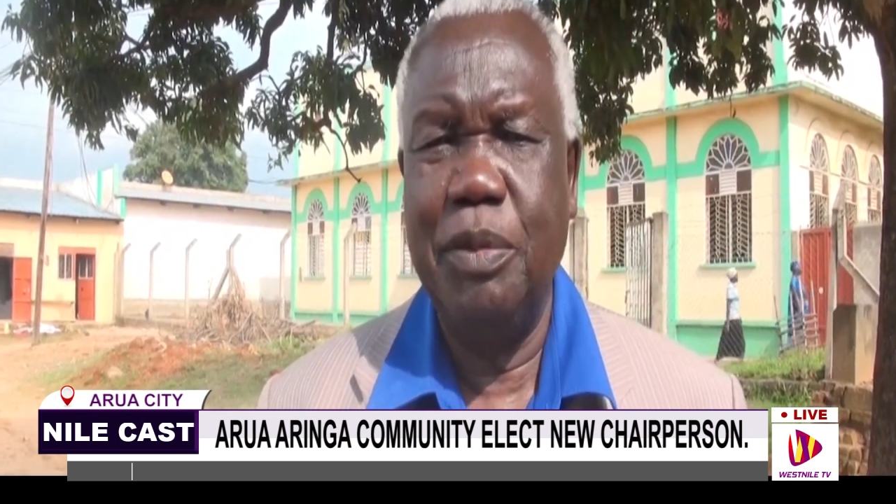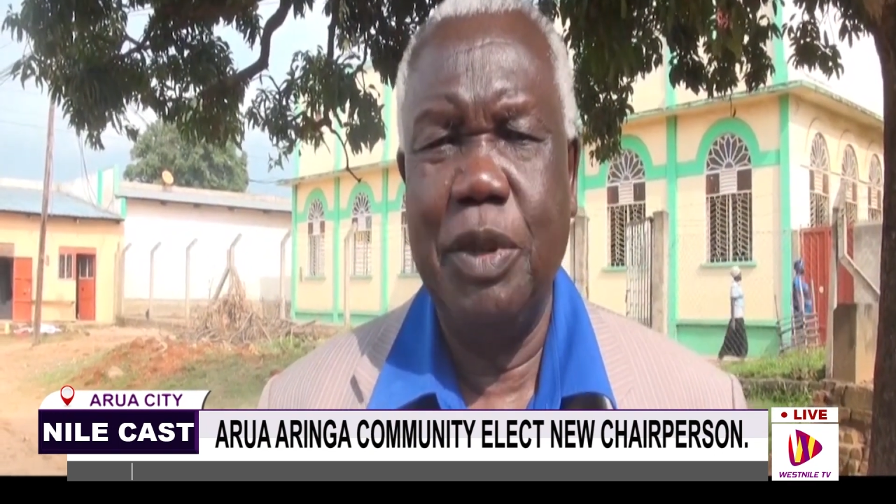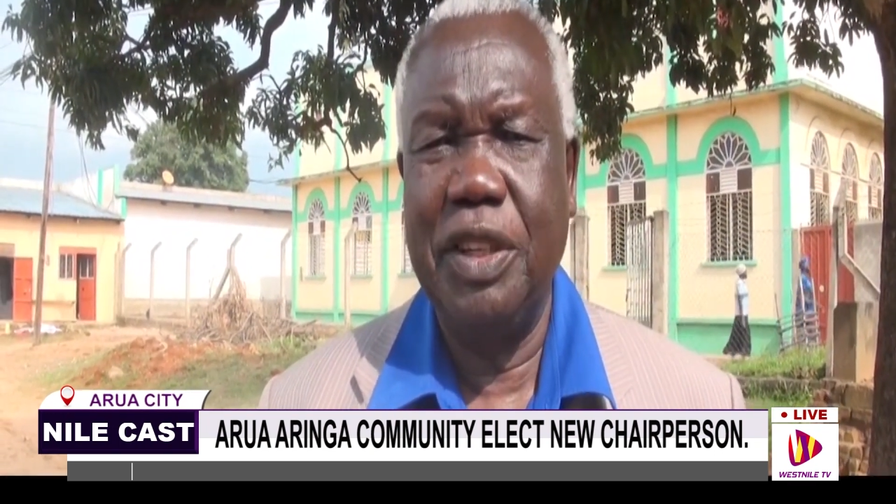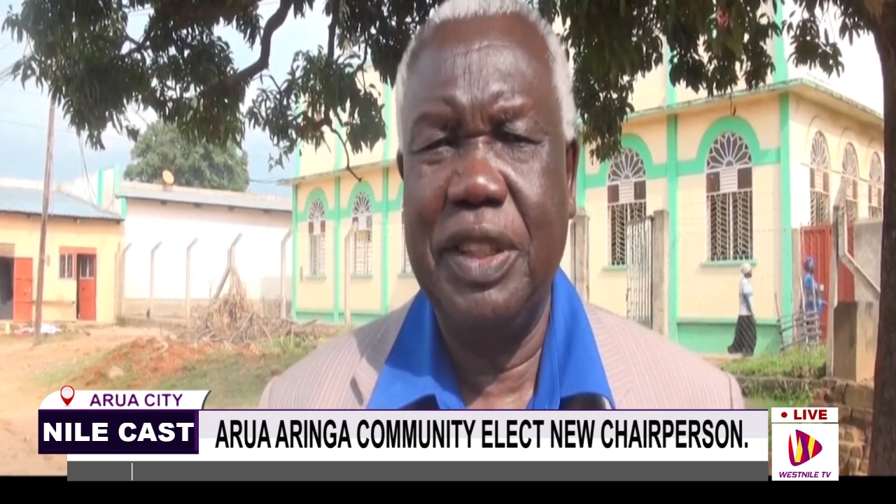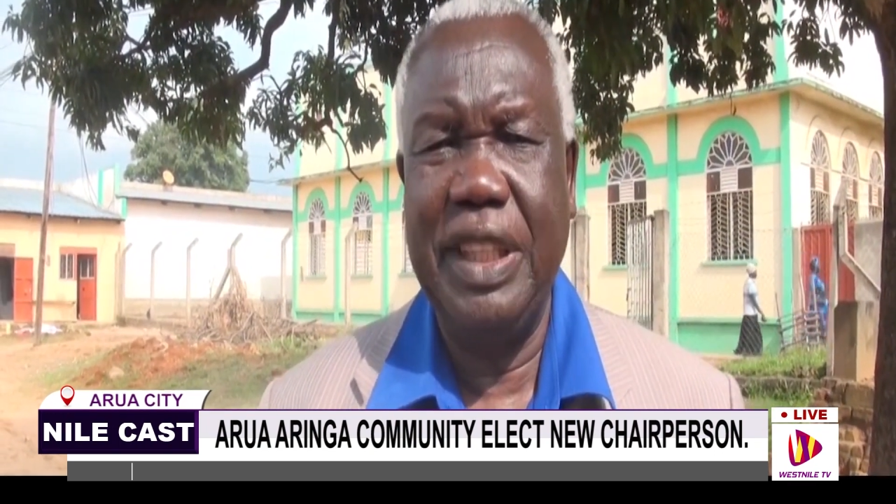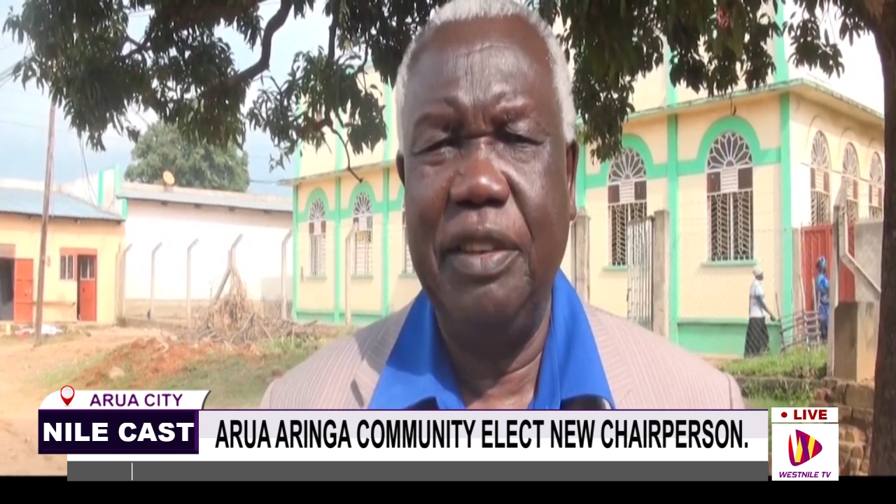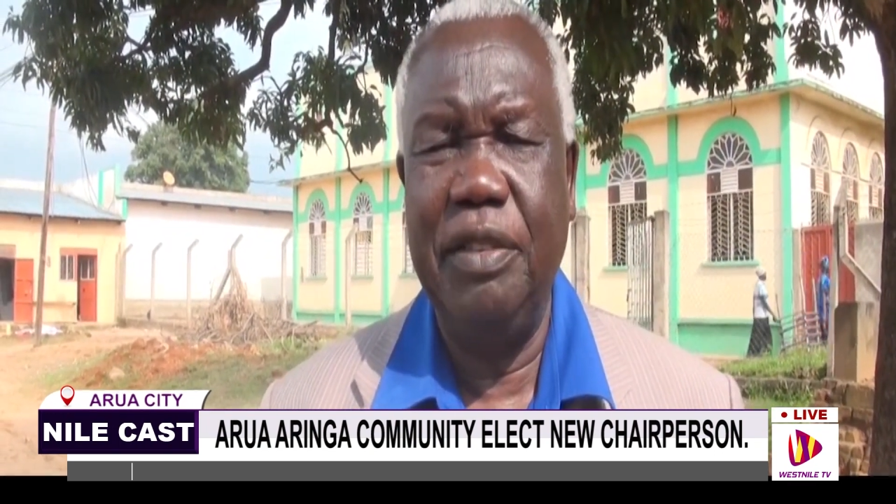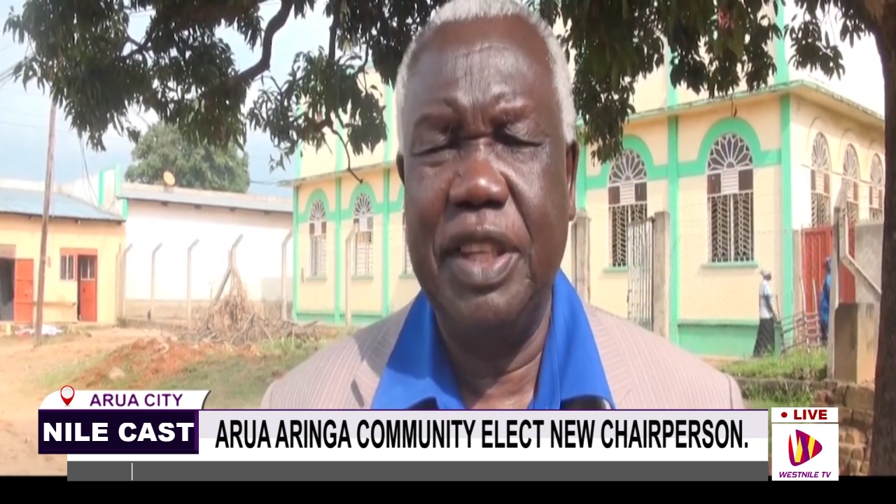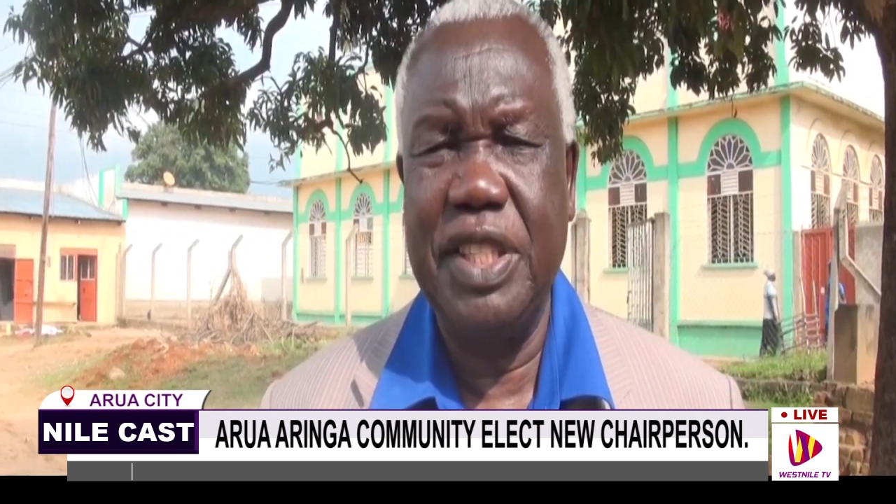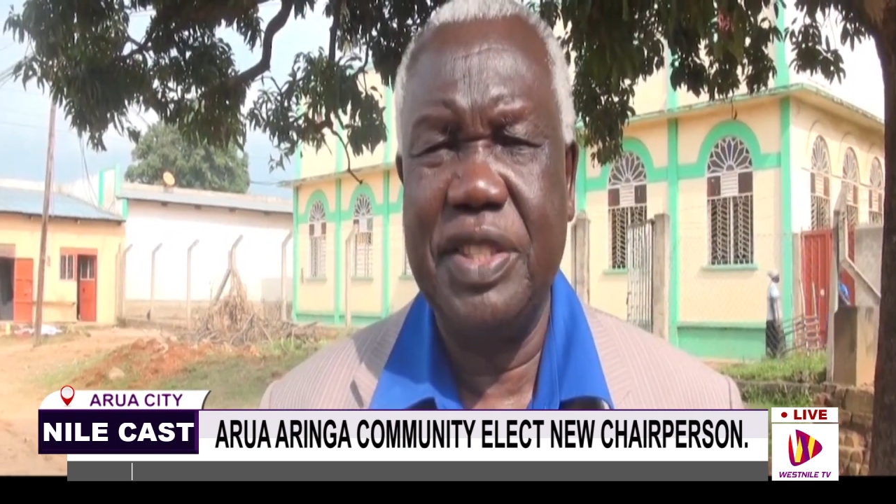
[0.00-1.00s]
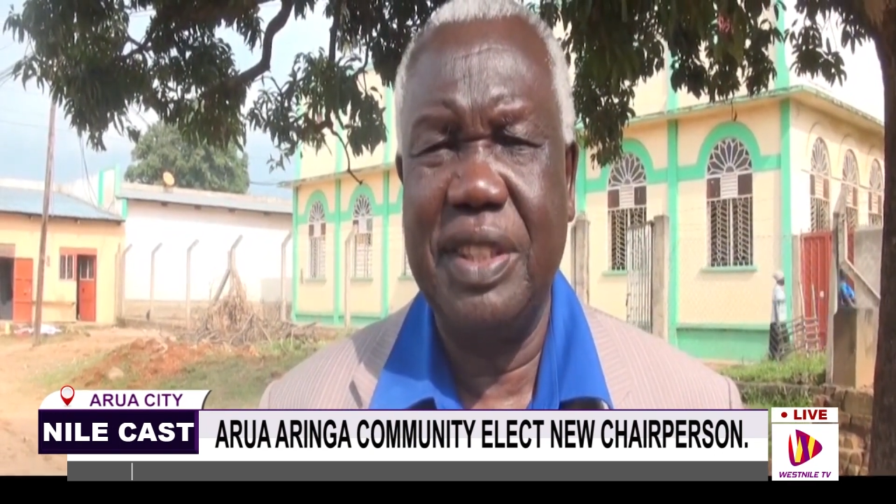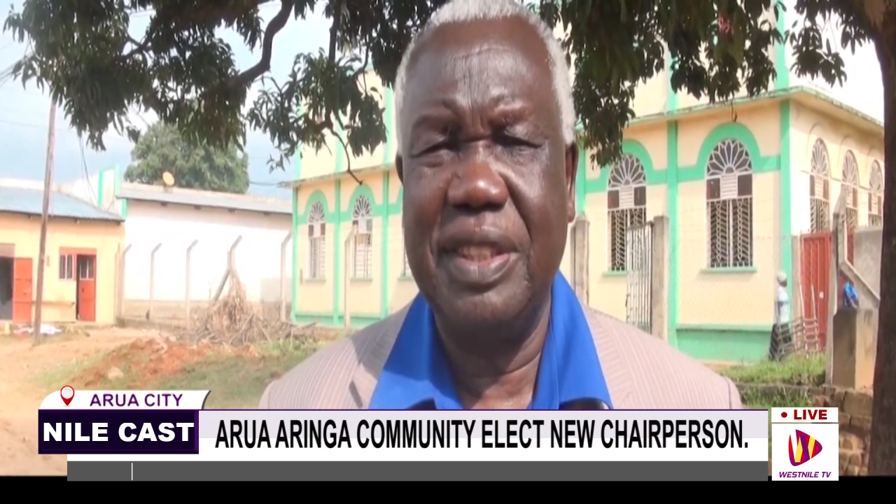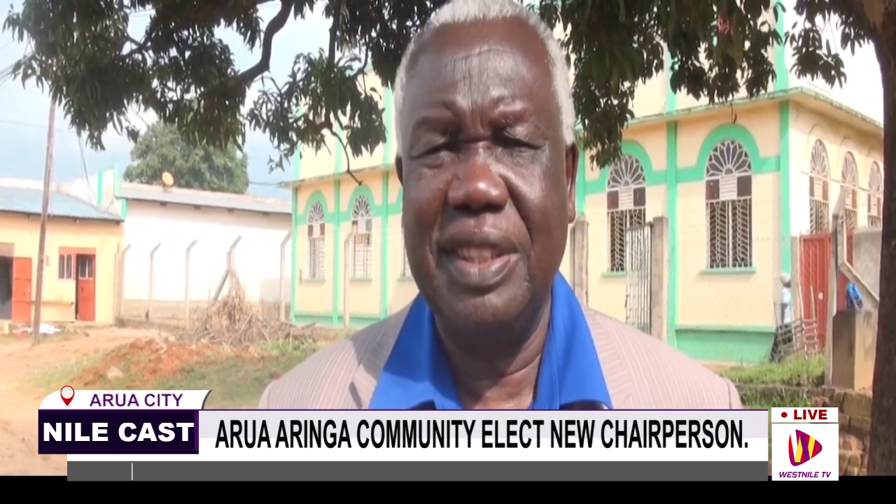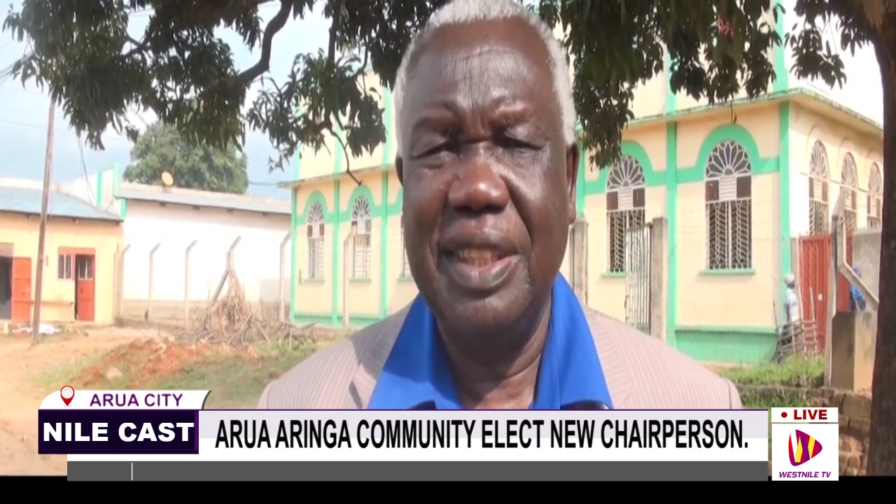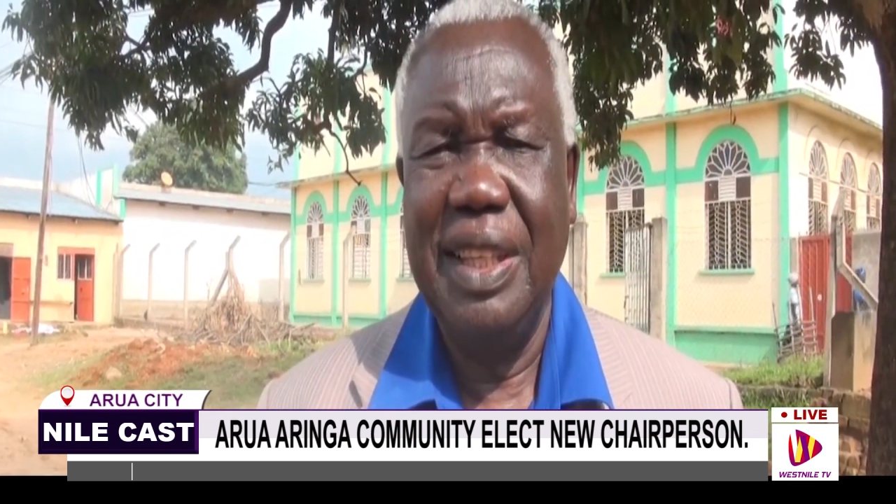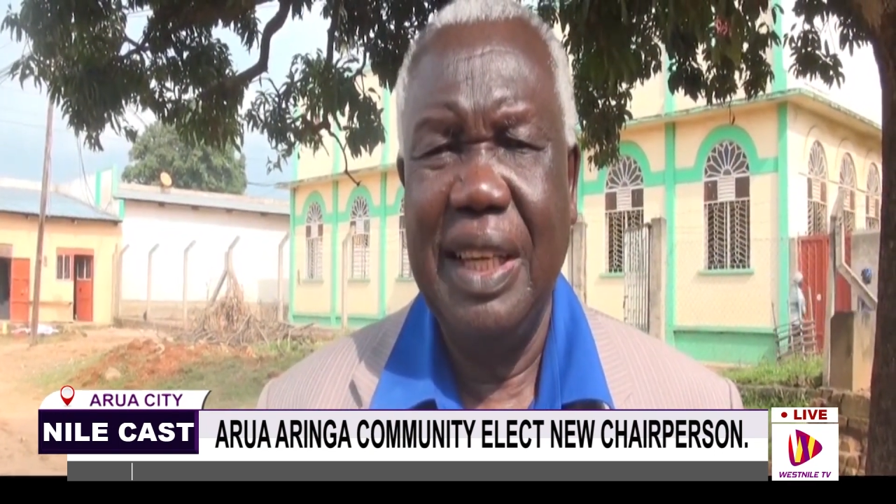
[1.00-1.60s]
may not give a reason.